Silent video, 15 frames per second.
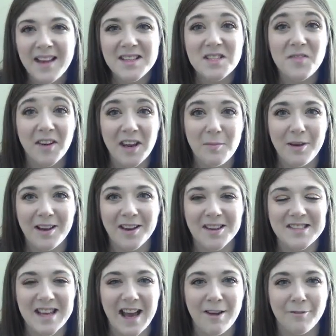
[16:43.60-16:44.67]
it's funny
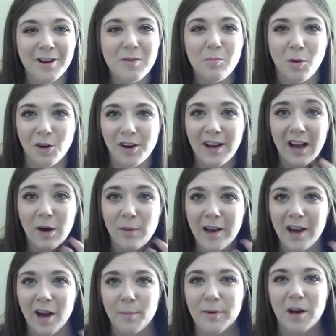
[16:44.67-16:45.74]
because every morning I'll
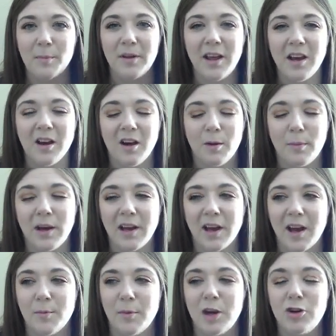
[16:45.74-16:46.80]
wake up and I'll be like, oh my
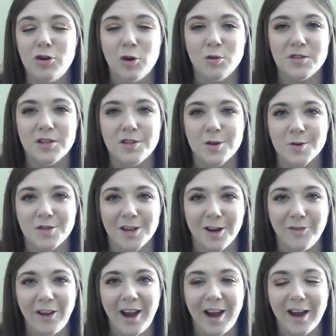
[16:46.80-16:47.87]
god, my nose is so
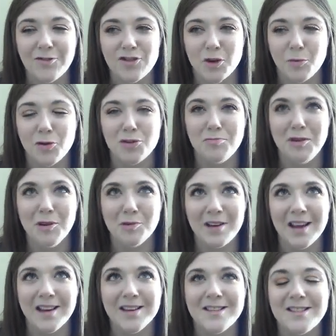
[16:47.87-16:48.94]
stuffy. I have so much
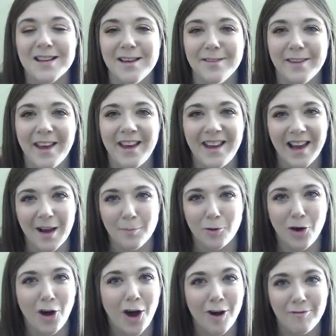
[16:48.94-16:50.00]
mucus and like I'm
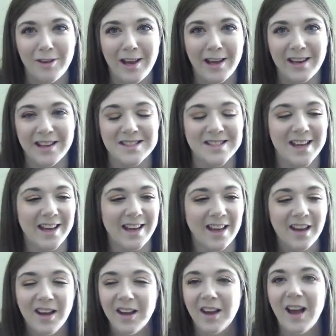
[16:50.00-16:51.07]
coughing and it's like
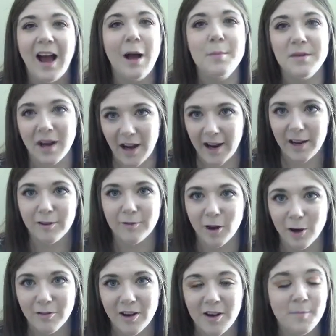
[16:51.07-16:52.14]
I'm dying of
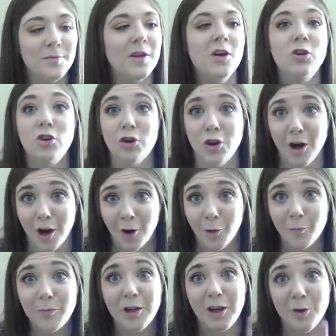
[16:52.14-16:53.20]
COVID
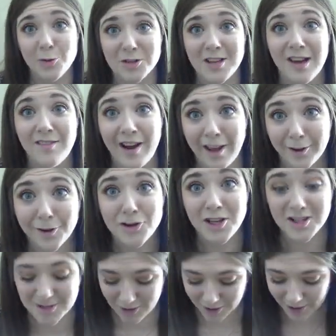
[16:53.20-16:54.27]
no, you just have
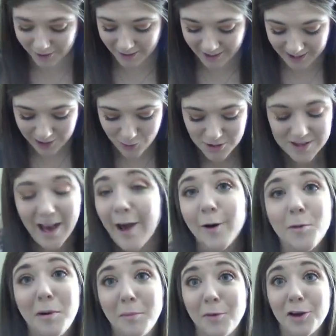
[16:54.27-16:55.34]
allergies, girl. Like, you just gotta
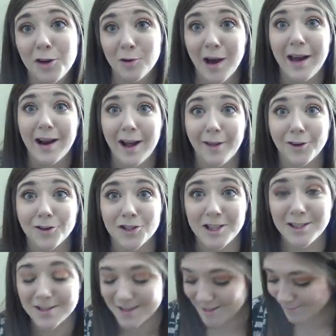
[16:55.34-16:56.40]
remember you got
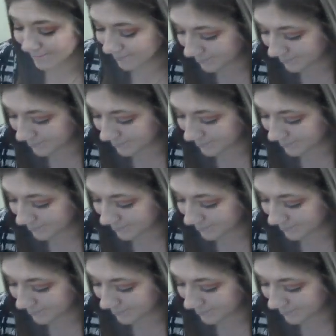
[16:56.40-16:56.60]
allergies.